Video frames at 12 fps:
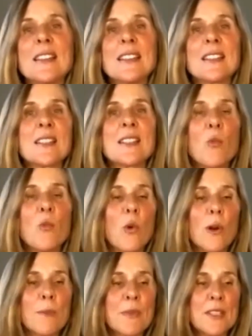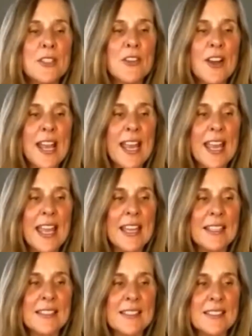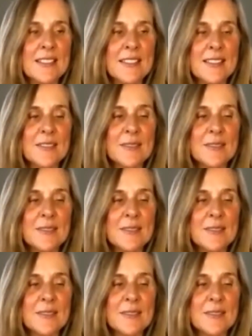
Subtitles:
some warmth in your hands.